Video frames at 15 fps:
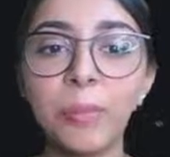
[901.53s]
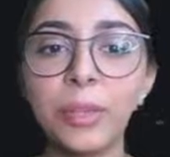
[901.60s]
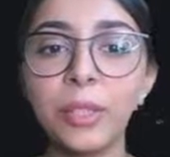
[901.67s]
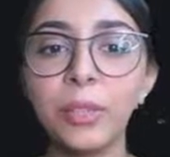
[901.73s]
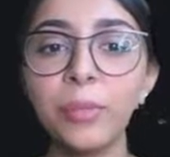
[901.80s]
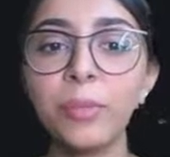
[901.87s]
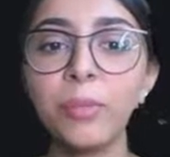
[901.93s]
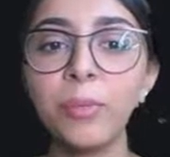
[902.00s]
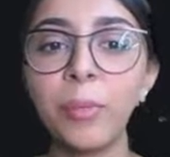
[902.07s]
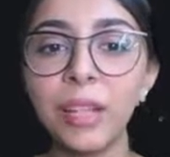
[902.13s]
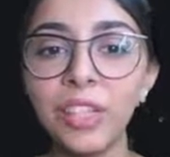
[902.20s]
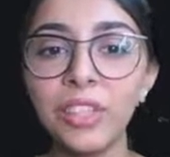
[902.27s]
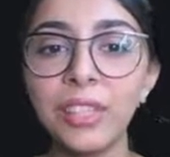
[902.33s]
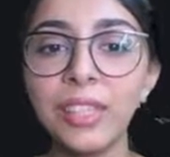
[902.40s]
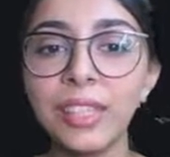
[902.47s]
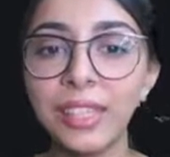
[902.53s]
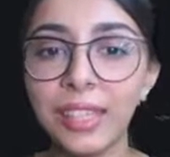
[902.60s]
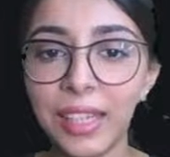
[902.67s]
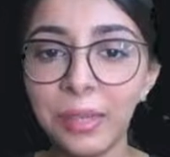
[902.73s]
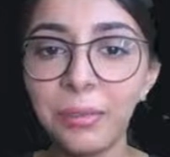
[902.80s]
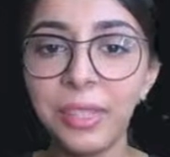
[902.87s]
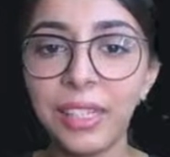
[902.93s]
into much the
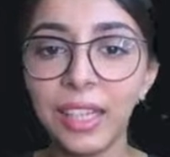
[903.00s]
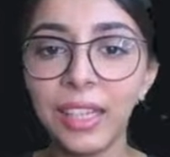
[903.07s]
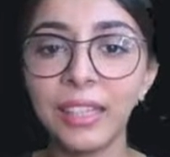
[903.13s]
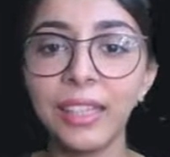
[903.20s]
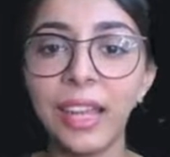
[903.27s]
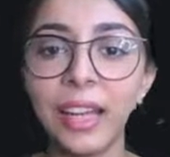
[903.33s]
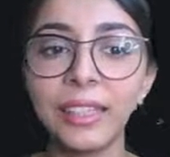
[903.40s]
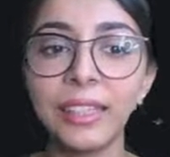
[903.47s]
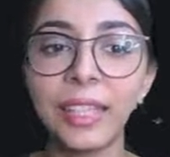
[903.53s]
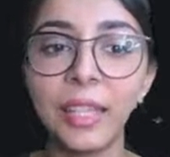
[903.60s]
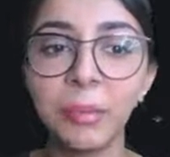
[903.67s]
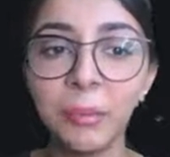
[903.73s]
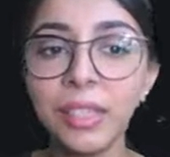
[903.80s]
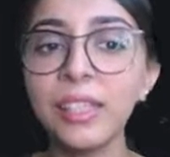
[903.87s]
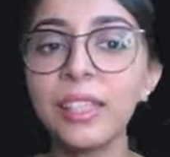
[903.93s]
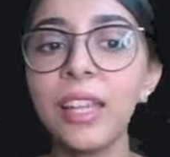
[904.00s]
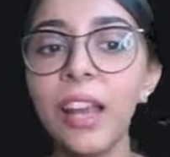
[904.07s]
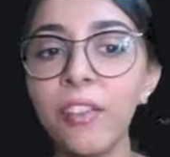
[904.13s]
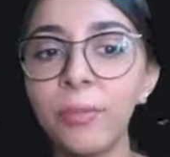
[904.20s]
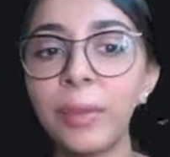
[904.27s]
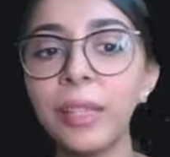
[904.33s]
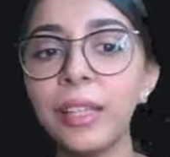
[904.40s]
same state that they must
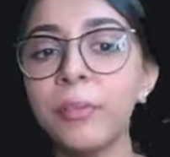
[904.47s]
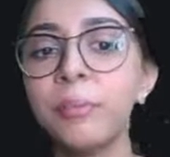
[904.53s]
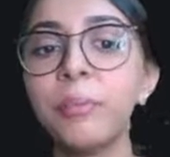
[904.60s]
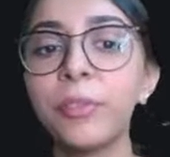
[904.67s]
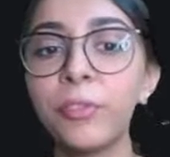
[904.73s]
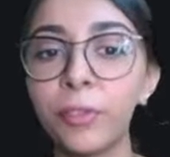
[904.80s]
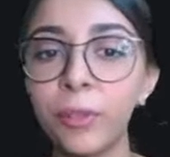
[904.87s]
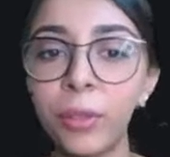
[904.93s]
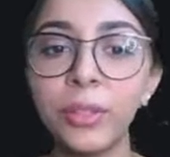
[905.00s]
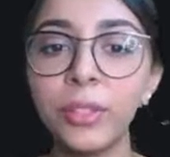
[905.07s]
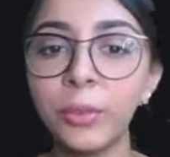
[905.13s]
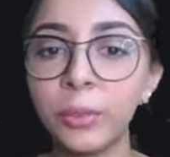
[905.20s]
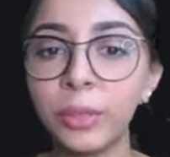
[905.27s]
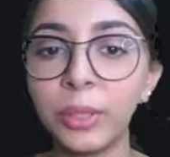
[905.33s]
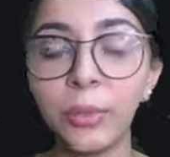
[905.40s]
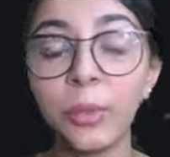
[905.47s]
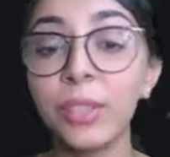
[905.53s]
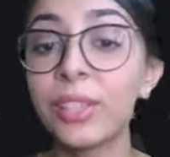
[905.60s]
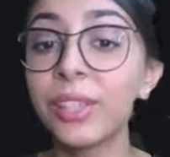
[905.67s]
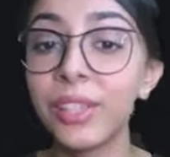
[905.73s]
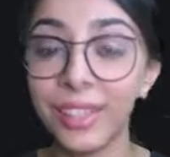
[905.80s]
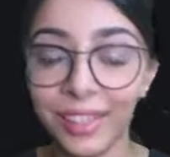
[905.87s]
have been before the world
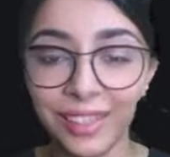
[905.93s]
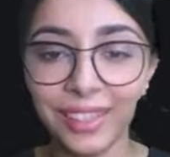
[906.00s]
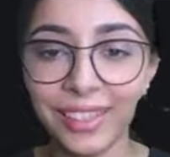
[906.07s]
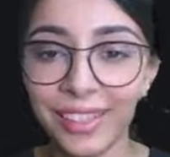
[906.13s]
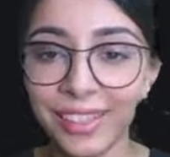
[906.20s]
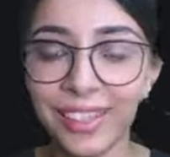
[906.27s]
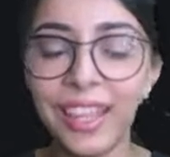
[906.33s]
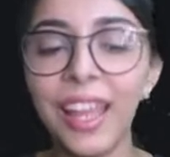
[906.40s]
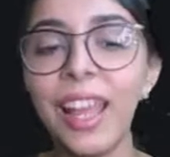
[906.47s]
was created,